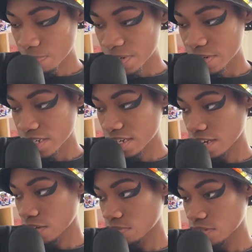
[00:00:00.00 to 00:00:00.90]
Rider
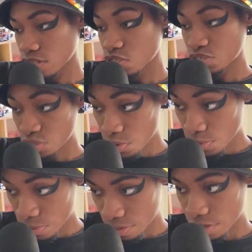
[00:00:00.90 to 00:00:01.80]
Girls
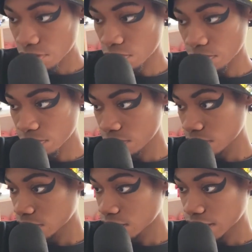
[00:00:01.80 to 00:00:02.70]
Cho Girls.
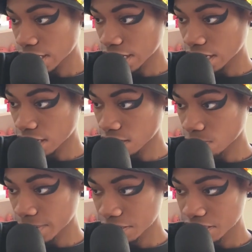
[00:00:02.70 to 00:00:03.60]
Uh,
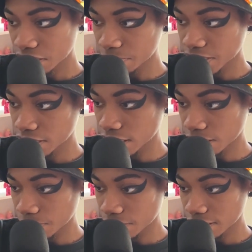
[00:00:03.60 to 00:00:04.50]
omatase shimashita.
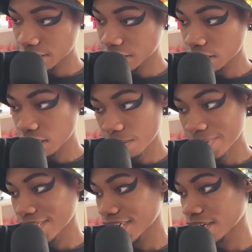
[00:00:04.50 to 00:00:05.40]
Watashi tachi Kamen
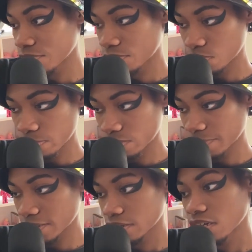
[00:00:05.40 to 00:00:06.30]
Rider Girls to
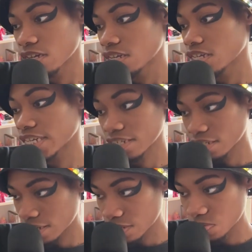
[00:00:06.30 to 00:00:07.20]
moshimasu in
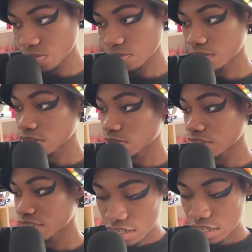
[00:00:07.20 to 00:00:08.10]
Harajuku. So
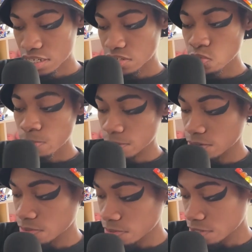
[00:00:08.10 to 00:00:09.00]
this is Super
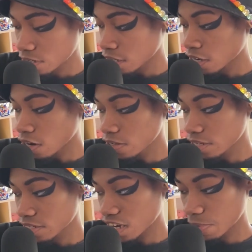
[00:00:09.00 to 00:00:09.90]
Girls Call
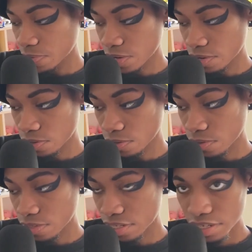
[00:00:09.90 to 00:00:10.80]
Us Kamen Rider
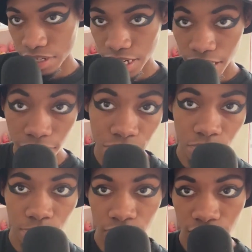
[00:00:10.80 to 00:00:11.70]
Girls. This is a concert
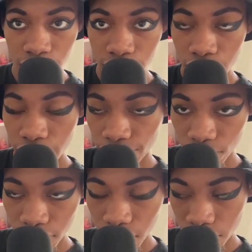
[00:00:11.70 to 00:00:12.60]
release for
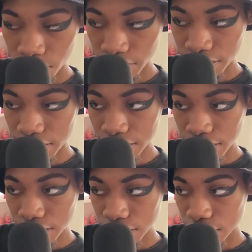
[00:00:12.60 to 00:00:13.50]
a concert that they did